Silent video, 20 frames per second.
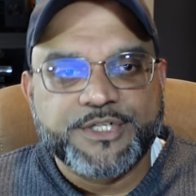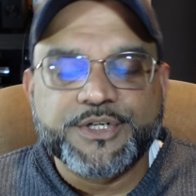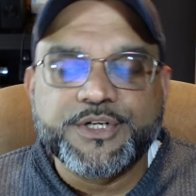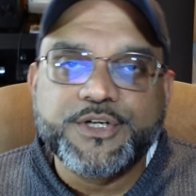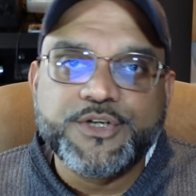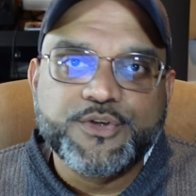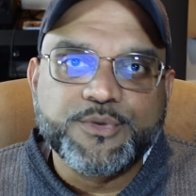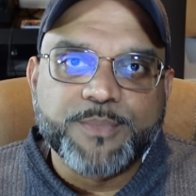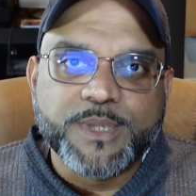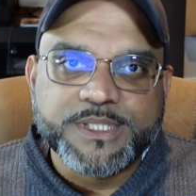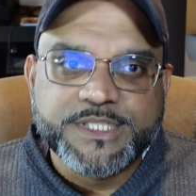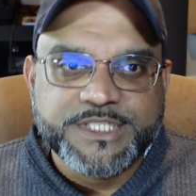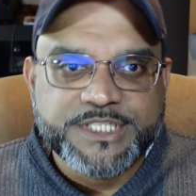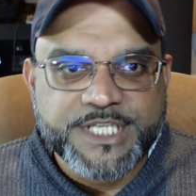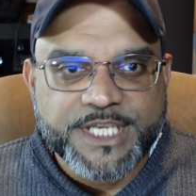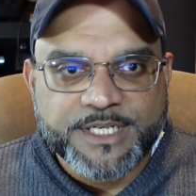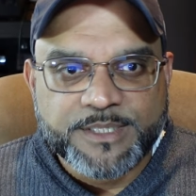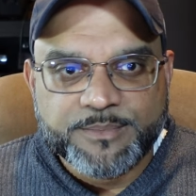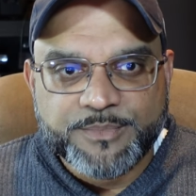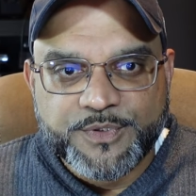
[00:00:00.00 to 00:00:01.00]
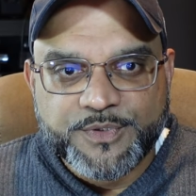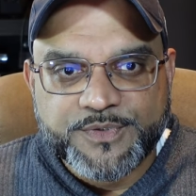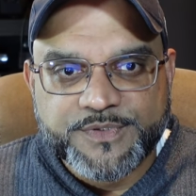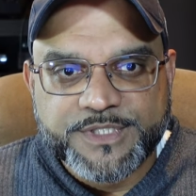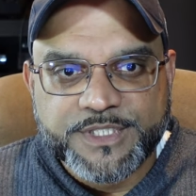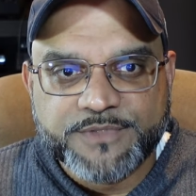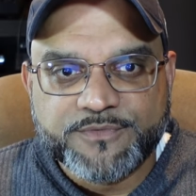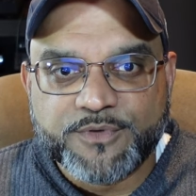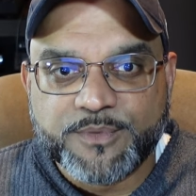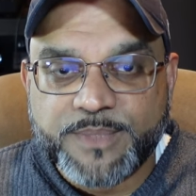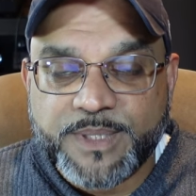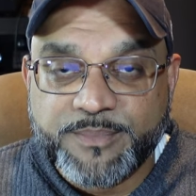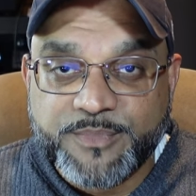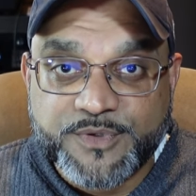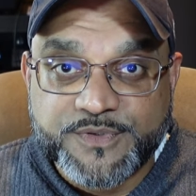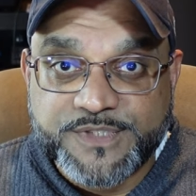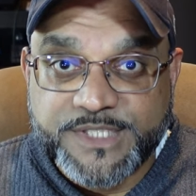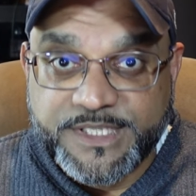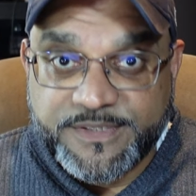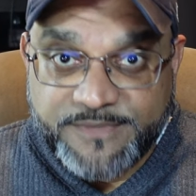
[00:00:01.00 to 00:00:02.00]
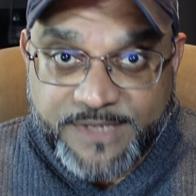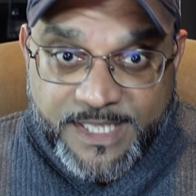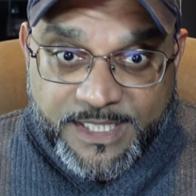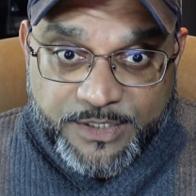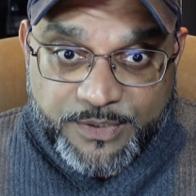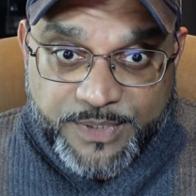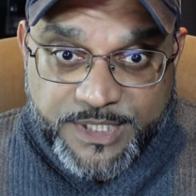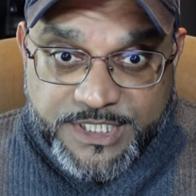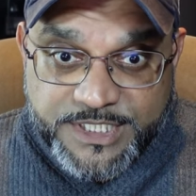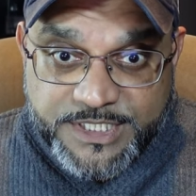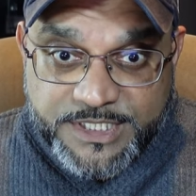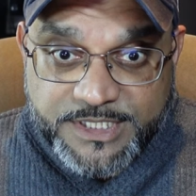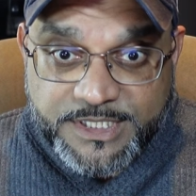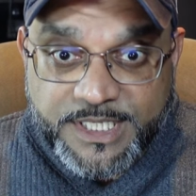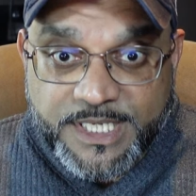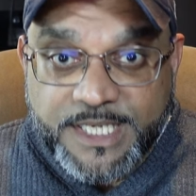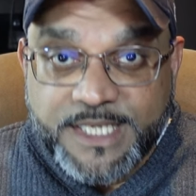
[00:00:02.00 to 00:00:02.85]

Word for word: turn to multi-channel music for my music evaluation.